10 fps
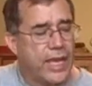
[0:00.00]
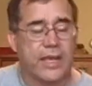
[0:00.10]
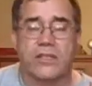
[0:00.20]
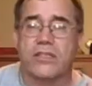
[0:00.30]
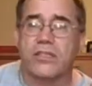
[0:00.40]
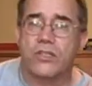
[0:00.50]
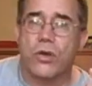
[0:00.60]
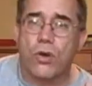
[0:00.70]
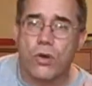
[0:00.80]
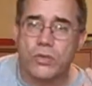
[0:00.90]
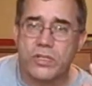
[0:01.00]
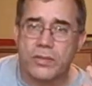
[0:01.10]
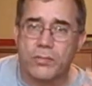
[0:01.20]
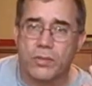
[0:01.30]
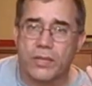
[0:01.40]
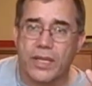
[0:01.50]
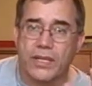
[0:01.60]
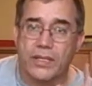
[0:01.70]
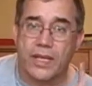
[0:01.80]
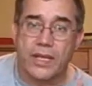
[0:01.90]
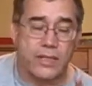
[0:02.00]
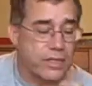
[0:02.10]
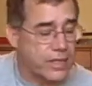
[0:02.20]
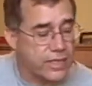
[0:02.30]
and it's so simple, and